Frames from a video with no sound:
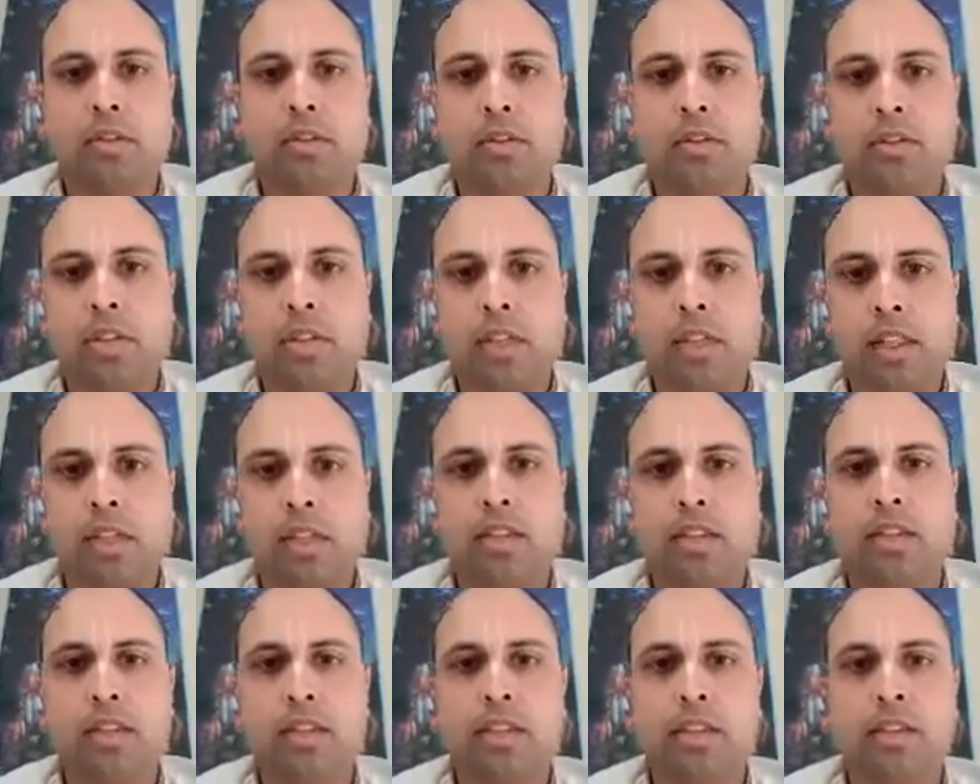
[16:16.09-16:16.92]

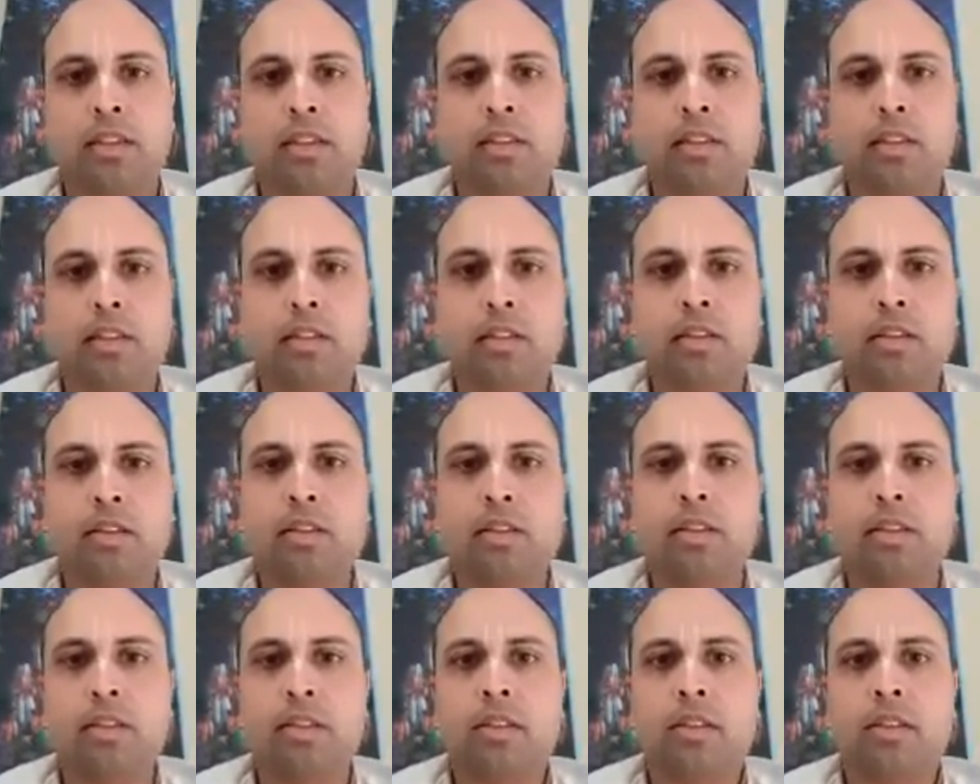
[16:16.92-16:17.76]
chandelier
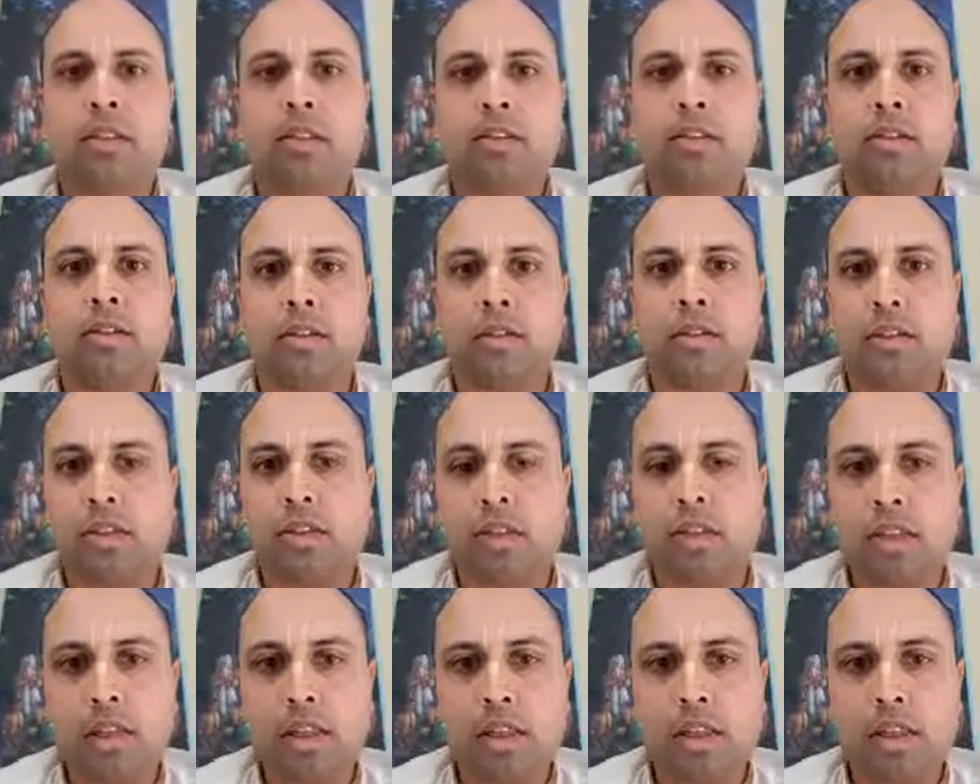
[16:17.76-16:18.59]
or the
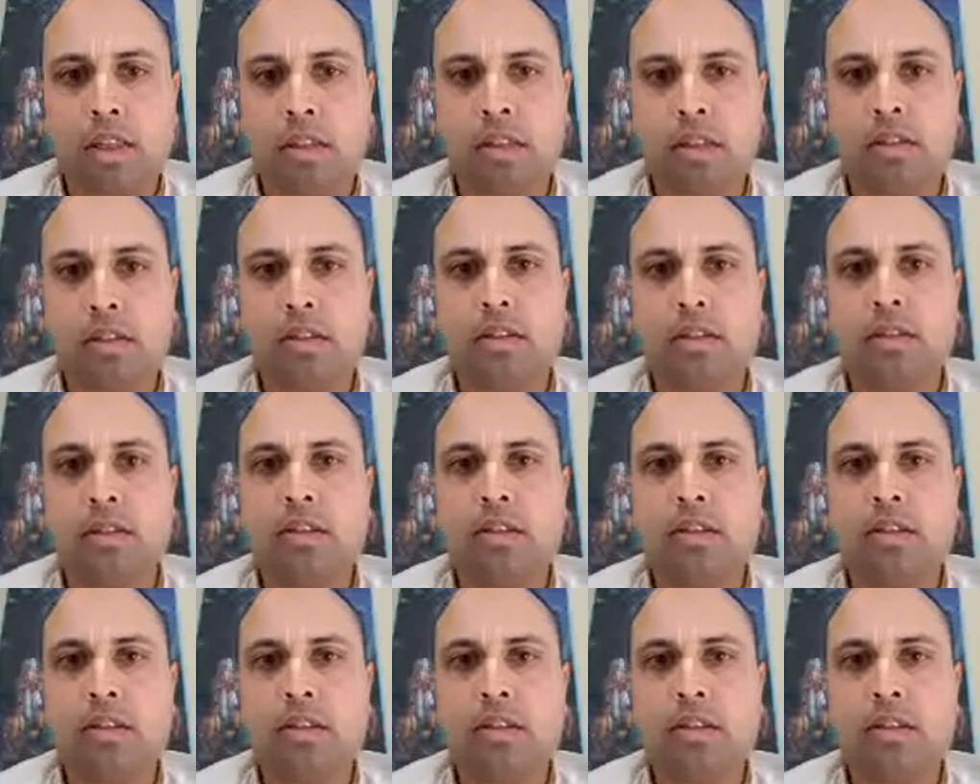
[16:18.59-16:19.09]
sun,